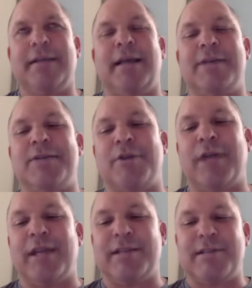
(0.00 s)
And so they
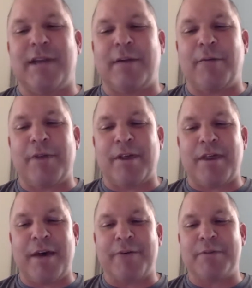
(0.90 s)
get stuck with
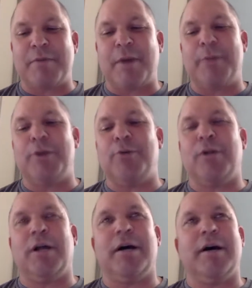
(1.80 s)
1,000 barbecue
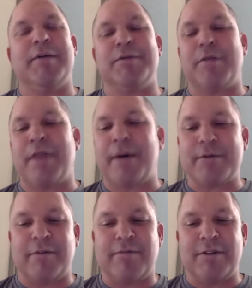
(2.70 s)
gloves or
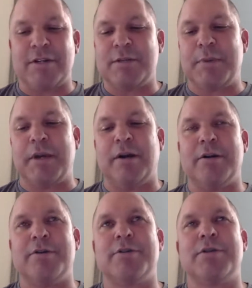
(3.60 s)
1,000 fidget
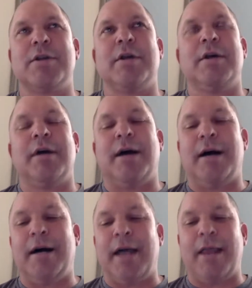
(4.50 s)
spinners.
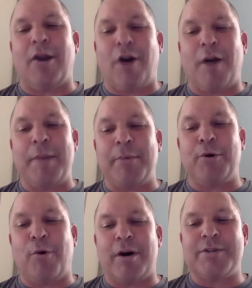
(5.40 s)
And there are people
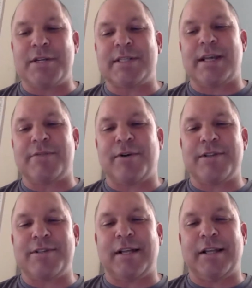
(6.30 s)
who are successful at
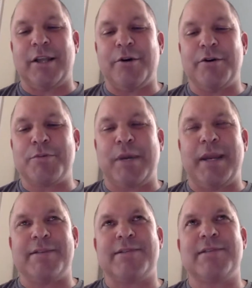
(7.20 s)
selling those, but
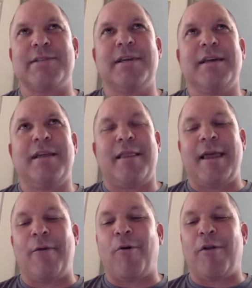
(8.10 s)

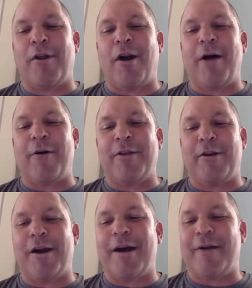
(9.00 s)
they're
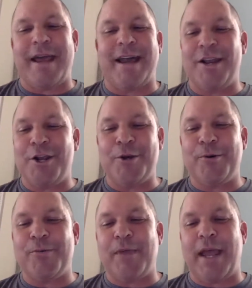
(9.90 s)
out ahead of
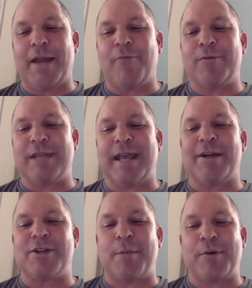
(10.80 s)
you. And to
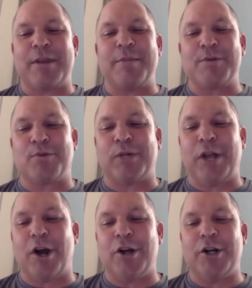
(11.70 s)
catch up with them is really
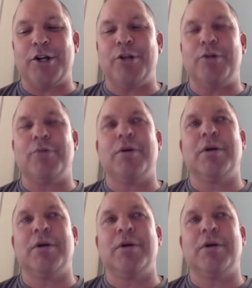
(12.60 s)
hard to do.